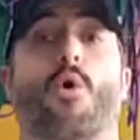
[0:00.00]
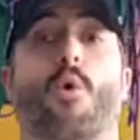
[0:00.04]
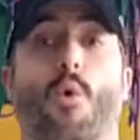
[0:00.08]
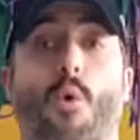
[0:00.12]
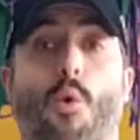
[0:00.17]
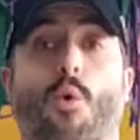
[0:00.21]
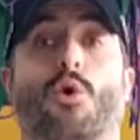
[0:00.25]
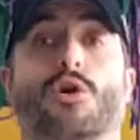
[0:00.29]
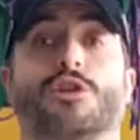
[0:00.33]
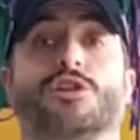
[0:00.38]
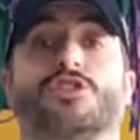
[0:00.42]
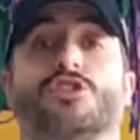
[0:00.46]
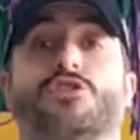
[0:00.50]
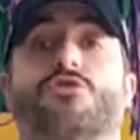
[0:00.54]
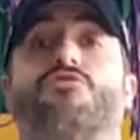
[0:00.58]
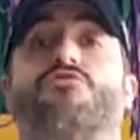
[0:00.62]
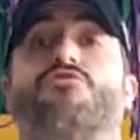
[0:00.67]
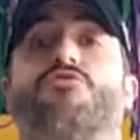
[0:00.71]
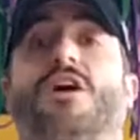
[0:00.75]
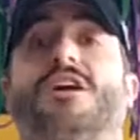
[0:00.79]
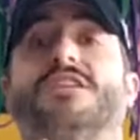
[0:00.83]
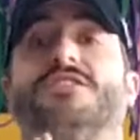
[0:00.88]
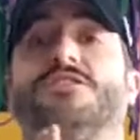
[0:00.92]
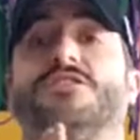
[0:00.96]
or to
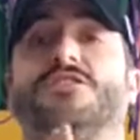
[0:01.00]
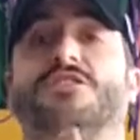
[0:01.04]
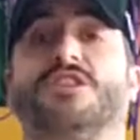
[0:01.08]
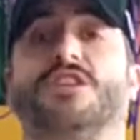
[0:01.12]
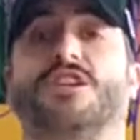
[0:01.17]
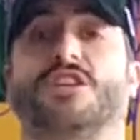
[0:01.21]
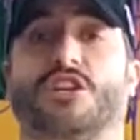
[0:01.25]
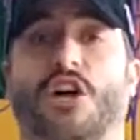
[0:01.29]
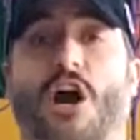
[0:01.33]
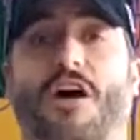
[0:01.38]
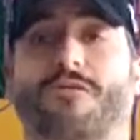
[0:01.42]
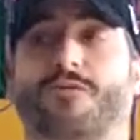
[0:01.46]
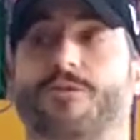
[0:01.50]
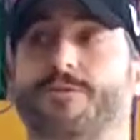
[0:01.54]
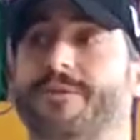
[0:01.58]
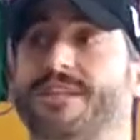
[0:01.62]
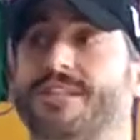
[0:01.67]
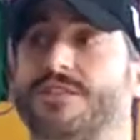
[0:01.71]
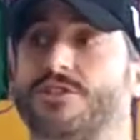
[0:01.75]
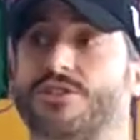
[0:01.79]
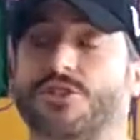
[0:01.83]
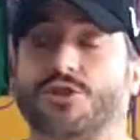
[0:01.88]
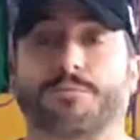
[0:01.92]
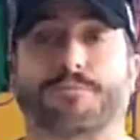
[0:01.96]
run to the
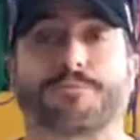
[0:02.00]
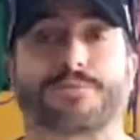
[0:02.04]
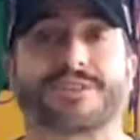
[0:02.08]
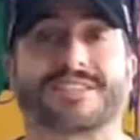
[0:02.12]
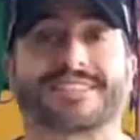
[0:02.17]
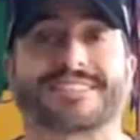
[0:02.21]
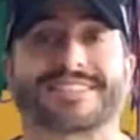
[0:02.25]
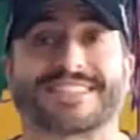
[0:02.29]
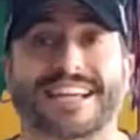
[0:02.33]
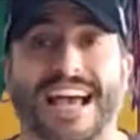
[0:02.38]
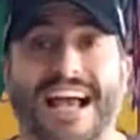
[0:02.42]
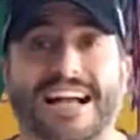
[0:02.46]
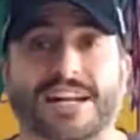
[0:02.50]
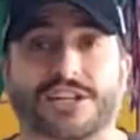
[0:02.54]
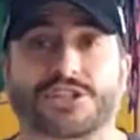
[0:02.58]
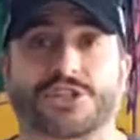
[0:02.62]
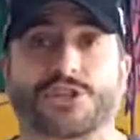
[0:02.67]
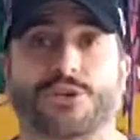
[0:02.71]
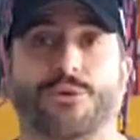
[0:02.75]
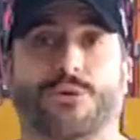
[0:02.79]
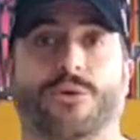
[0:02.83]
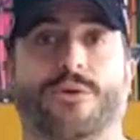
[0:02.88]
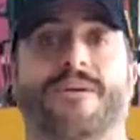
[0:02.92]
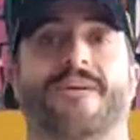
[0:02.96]
government to protect
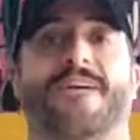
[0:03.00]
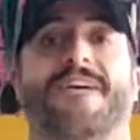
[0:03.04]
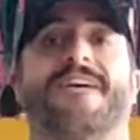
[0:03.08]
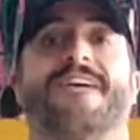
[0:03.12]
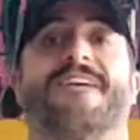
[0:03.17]
you.